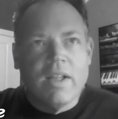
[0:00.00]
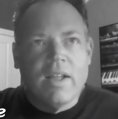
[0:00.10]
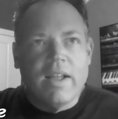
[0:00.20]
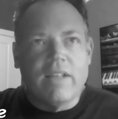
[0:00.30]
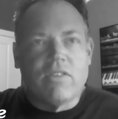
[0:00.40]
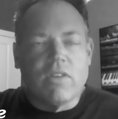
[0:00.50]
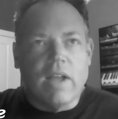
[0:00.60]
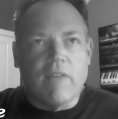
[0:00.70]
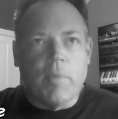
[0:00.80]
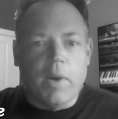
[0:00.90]
It's
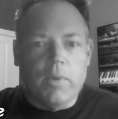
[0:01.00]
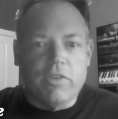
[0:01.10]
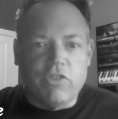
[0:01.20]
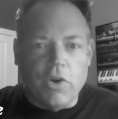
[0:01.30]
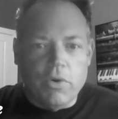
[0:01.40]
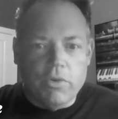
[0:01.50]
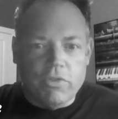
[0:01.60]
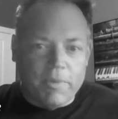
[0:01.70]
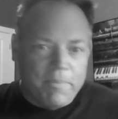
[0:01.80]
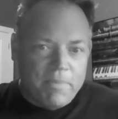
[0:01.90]
everybody wants
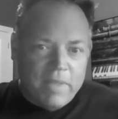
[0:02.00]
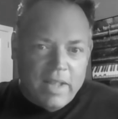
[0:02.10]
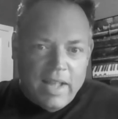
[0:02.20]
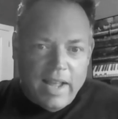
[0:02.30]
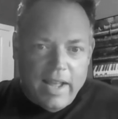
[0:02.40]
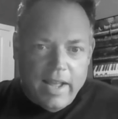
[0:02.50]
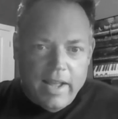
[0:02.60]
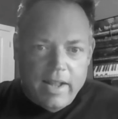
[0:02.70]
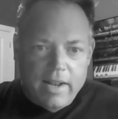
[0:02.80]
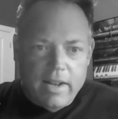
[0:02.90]
shows,
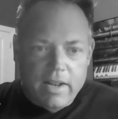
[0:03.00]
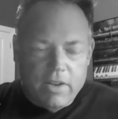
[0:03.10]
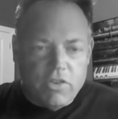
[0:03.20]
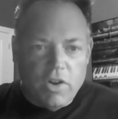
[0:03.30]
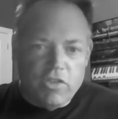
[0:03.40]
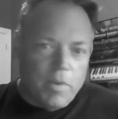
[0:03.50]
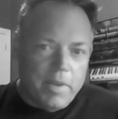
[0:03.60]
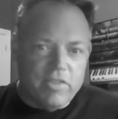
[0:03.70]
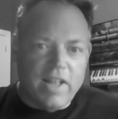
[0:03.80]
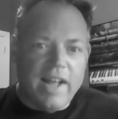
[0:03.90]
and there's only so many
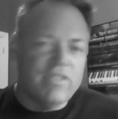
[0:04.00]
slots,